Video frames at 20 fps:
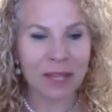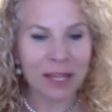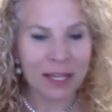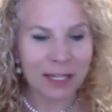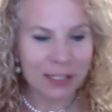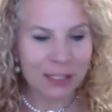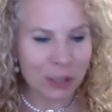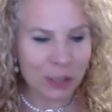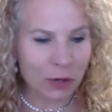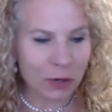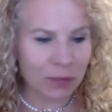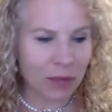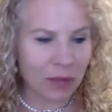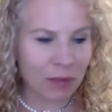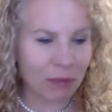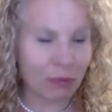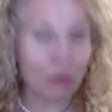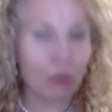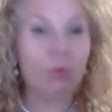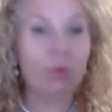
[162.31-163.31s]
so i'm
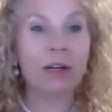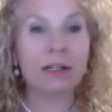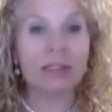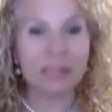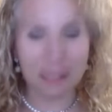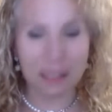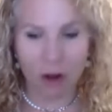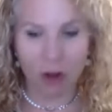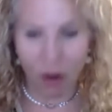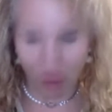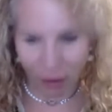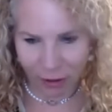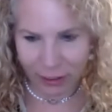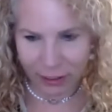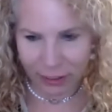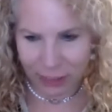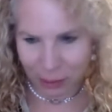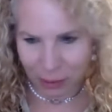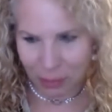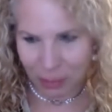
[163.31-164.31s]
thrilled and
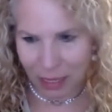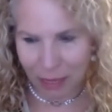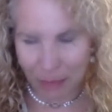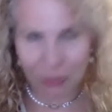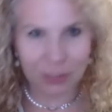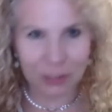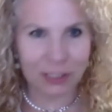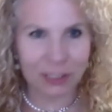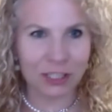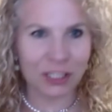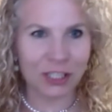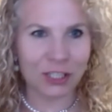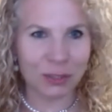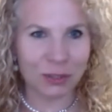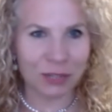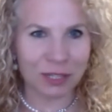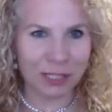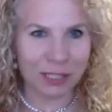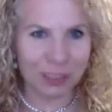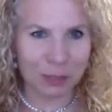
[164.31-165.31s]
honored to be able to do
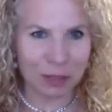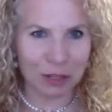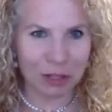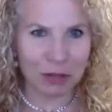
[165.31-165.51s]
this Thank with you.